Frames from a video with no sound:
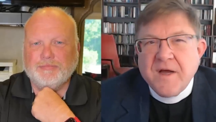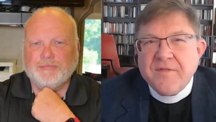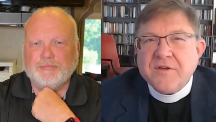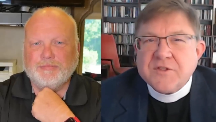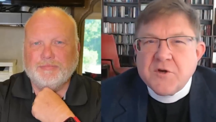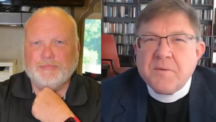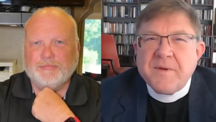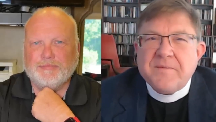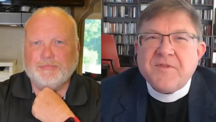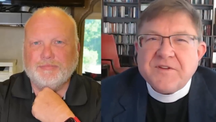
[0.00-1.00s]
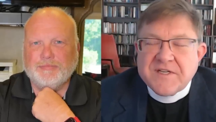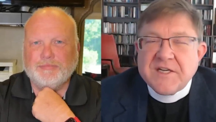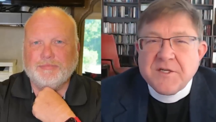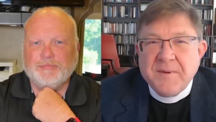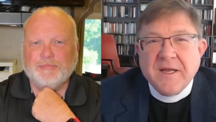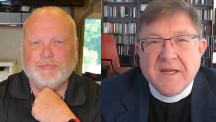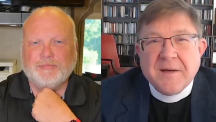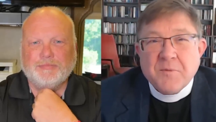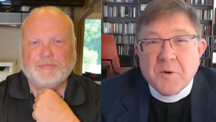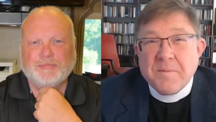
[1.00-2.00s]
Speaker 1: There's going to be, there's got to be a lot
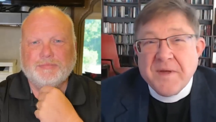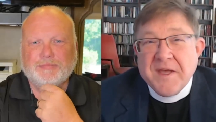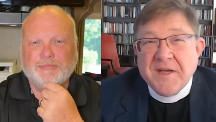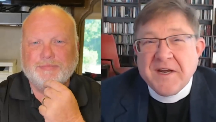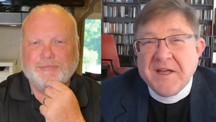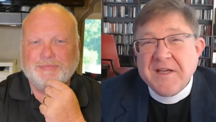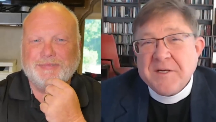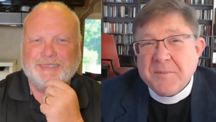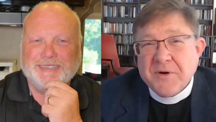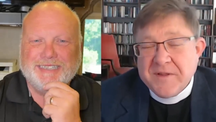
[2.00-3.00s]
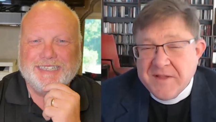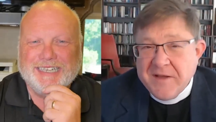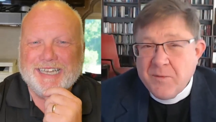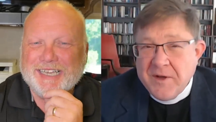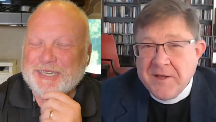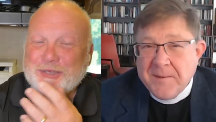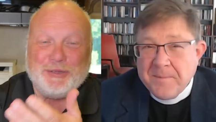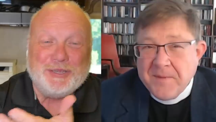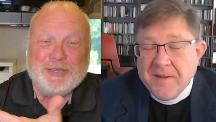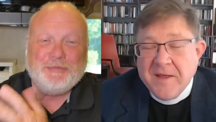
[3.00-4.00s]
more pain. I hate to put it in that way.
Speaker 2: No,
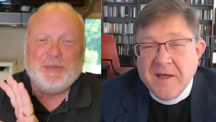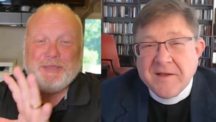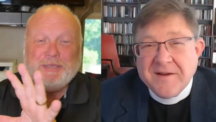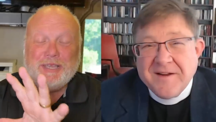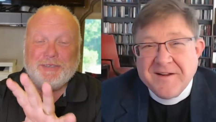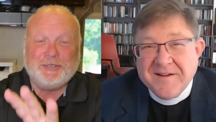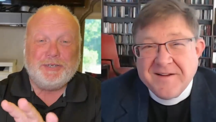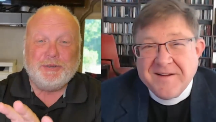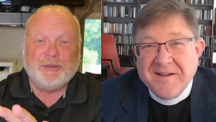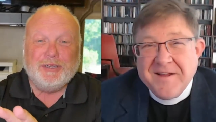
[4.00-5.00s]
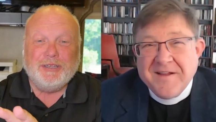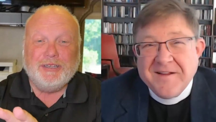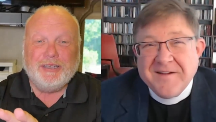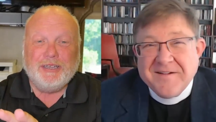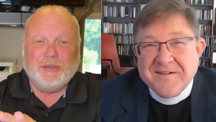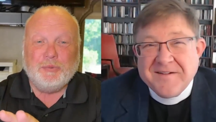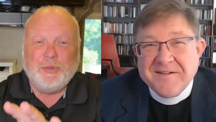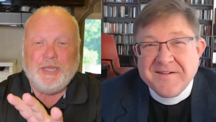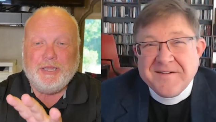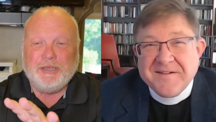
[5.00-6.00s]
it, but that's true.
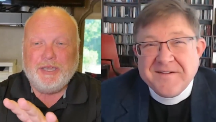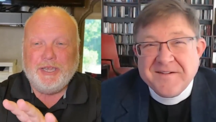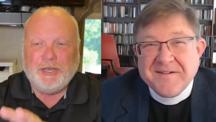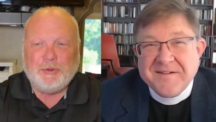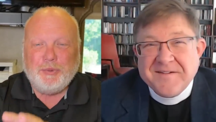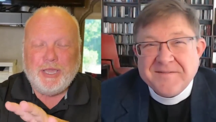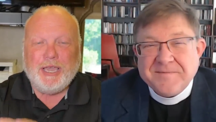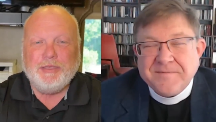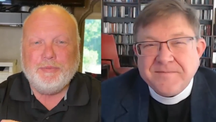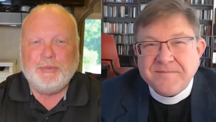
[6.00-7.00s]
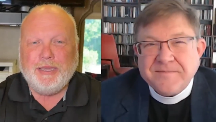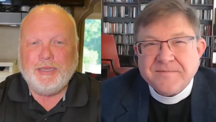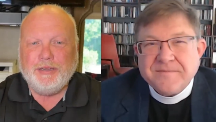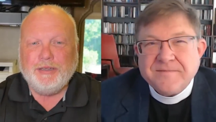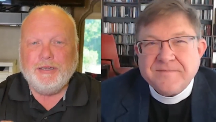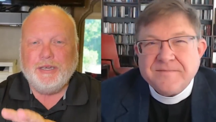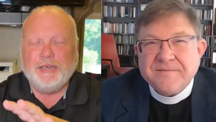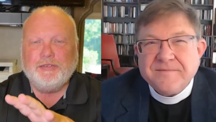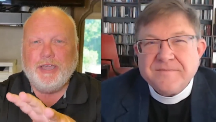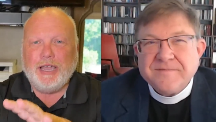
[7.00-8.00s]
We here we had the pain
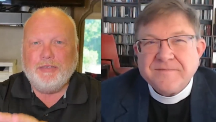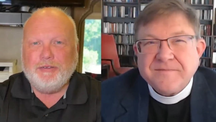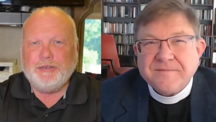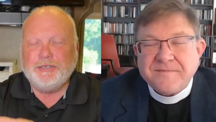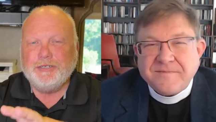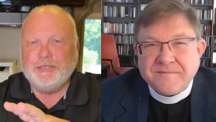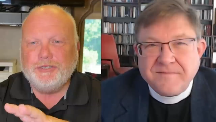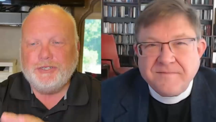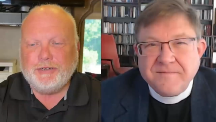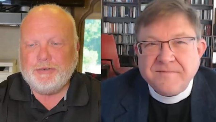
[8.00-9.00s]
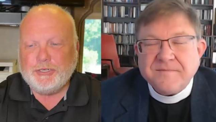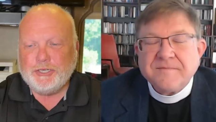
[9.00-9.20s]
of Katharine Jefferts